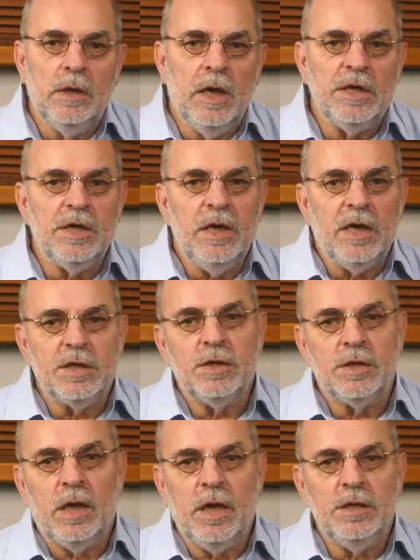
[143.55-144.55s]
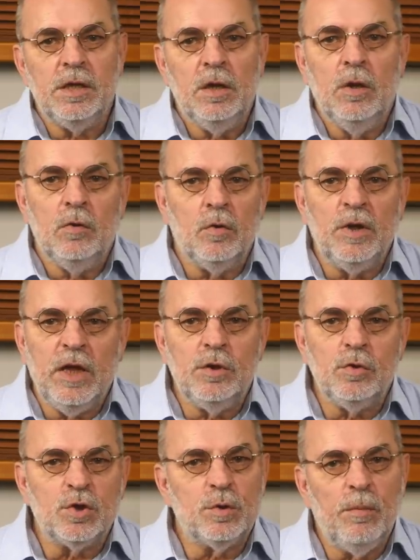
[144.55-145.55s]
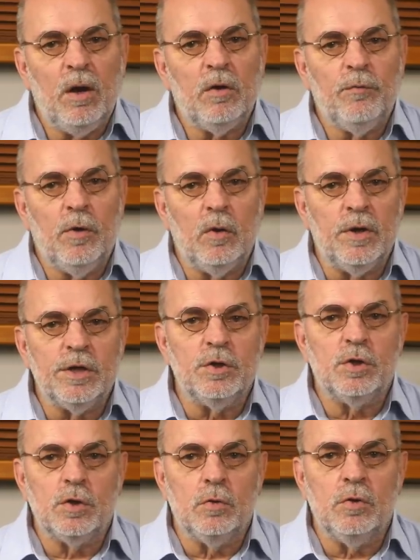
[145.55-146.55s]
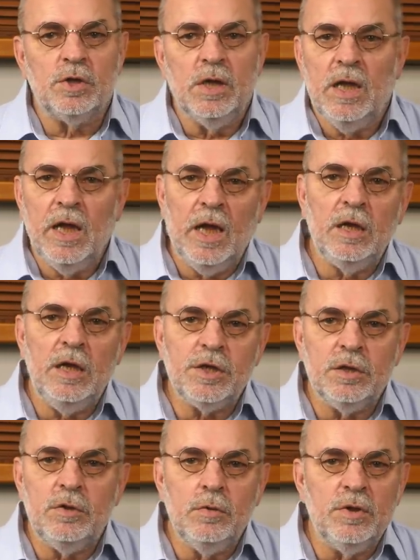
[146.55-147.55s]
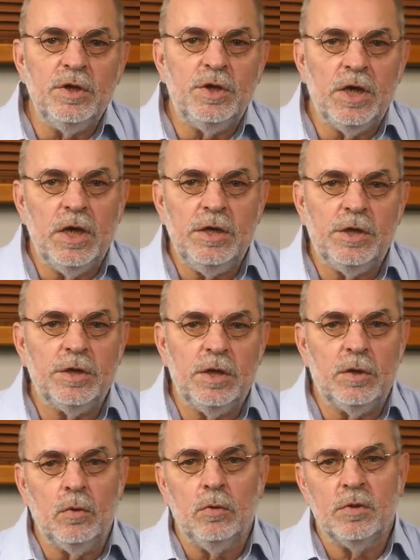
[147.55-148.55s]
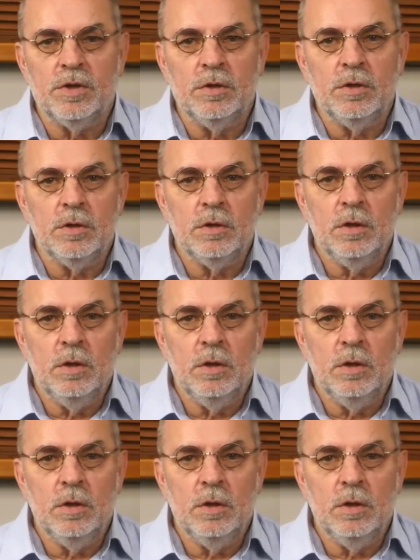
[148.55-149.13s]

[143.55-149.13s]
As an exercise, connect your smartphone as a source and listen to the changes it causes.